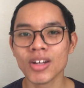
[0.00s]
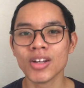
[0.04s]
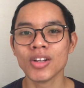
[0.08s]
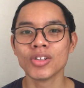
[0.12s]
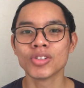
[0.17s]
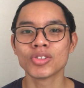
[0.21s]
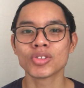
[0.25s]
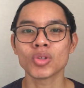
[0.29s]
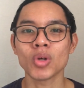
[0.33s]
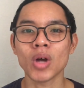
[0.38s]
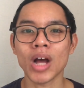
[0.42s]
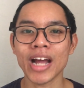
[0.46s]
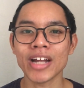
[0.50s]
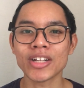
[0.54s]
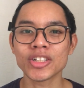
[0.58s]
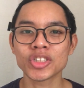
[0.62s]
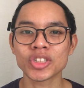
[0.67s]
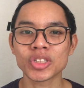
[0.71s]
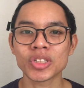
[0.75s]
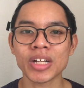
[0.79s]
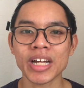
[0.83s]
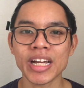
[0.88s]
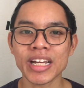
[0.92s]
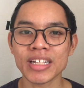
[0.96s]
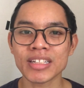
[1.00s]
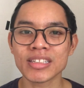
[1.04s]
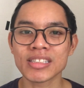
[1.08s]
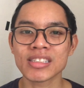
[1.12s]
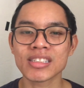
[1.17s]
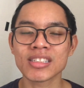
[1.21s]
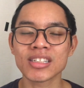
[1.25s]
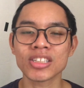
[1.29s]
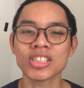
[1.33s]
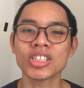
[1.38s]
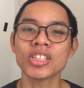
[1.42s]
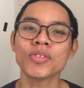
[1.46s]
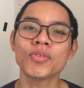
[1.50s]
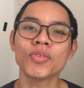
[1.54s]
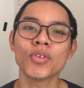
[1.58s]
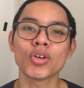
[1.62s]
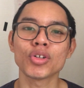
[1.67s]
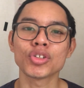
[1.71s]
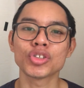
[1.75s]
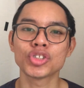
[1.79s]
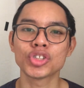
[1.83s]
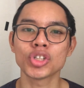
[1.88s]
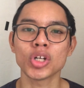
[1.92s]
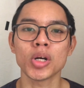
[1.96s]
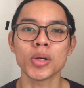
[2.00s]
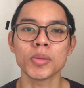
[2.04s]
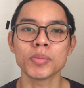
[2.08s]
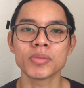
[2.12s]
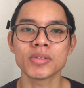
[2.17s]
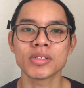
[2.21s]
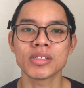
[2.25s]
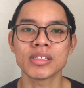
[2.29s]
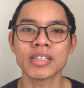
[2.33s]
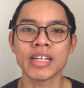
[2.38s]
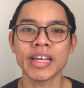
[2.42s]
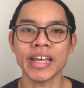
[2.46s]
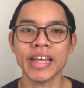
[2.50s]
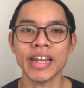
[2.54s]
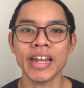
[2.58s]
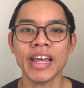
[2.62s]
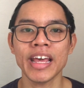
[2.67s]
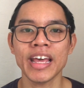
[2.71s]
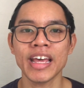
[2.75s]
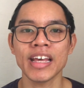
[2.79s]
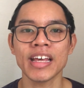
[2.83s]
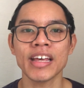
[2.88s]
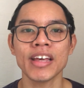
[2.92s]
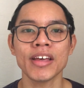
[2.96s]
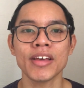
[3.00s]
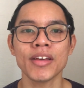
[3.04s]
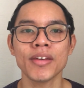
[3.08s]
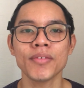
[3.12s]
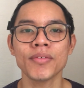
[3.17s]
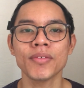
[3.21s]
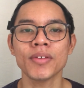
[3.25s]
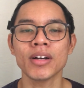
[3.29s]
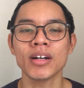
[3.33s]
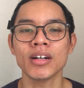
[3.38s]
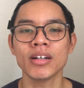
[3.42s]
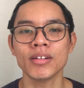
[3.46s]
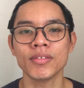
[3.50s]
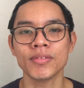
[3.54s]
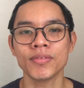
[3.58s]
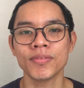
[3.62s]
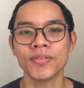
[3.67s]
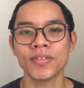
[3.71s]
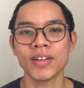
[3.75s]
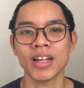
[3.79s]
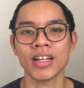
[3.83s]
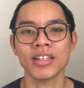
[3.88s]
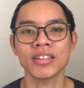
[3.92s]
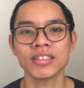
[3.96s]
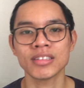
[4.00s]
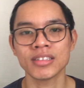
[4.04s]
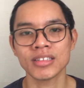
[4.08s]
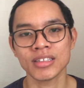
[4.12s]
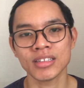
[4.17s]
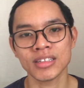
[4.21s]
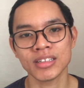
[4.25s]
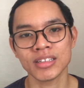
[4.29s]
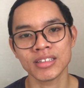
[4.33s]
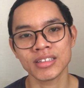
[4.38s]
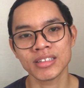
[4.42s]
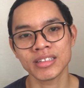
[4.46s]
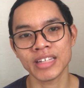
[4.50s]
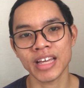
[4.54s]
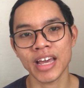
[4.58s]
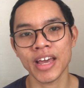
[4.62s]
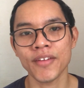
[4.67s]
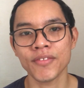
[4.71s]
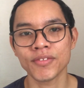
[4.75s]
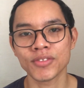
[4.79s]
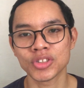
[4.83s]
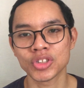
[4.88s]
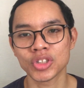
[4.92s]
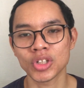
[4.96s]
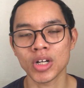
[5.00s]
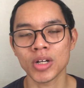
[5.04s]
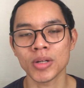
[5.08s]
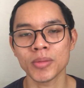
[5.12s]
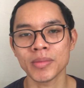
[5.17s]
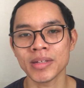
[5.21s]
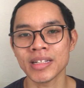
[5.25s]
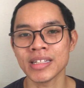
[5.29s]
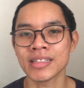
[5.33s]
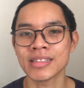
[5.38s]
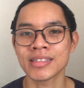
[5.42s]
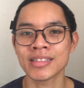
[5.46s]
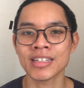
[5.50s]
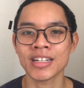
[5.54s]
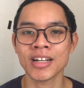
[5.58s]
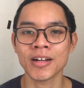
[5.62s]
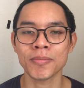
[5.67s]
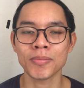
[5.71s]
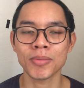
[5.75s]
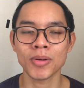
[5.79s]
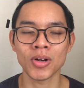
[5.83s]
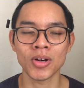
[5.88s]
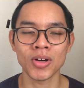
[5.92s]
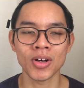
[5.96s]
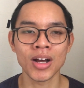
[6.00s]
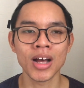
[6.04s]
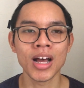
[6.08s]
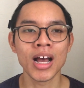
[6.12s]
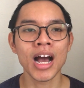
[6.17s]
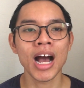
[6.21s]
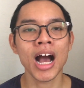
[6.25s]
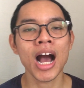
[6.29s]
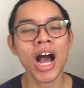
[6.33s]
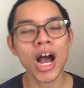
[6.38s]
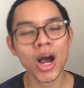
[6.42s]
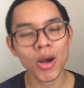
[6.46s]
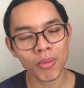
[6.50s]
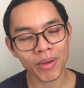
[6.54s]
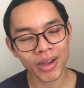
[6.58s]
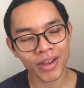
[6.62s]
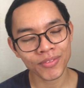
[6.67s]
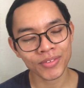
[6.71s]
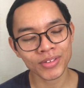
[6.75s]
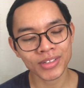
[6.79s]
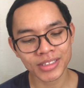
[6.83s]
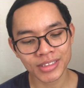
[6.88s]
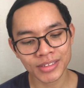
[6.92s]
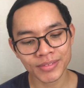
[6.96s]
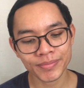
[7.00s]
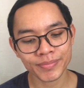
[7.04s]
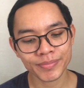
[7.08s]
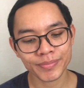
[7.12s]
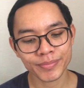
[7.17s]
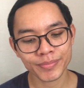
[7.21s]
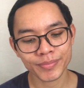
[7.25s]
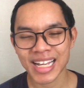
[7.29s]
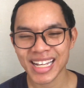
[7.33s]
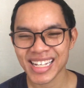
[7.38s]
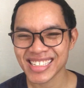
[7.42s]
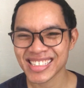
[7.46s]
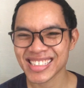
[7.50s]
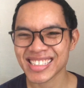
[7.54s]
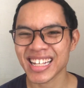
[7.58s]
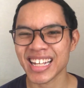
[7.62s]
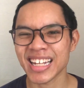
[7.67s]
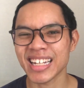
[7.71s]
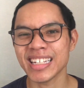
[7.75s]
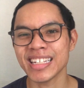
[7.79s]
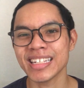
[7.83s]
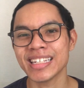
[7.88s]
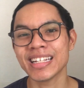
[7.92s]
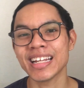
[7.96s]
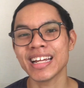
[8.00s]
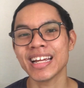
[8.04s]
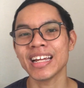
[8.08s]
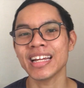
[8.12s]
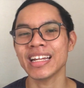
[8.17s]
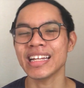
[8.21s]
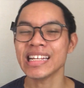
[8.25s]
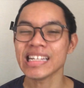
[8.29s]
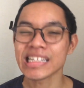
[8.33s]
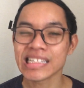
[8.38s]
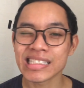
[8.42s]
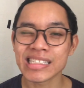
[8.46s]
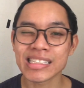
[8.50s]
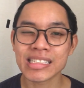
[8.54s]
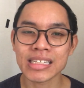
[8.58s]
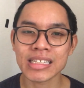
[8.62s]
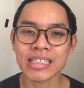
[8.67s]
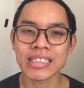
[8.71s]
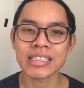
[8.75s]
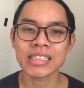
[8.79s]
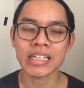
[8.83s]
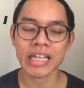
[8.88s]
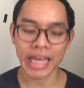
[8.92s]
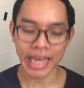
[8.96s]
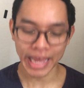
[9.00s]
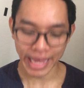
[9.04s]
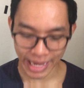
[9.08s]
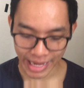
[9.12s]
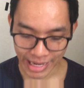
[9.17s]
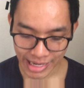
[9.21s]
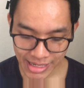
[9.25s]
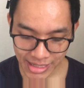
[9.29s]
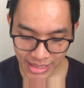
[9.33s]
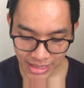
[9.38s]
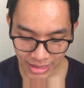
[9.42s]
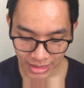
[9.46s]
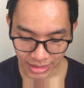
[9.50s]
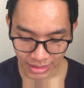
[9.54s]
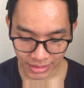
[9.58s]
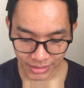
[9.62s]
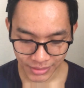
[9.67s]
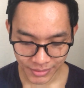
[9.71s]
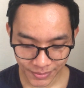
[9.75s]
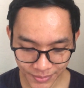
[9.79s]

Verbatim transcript: So I tried searching for jobs that have a Flutter dev job in Singapore. However, sadly there isn't any.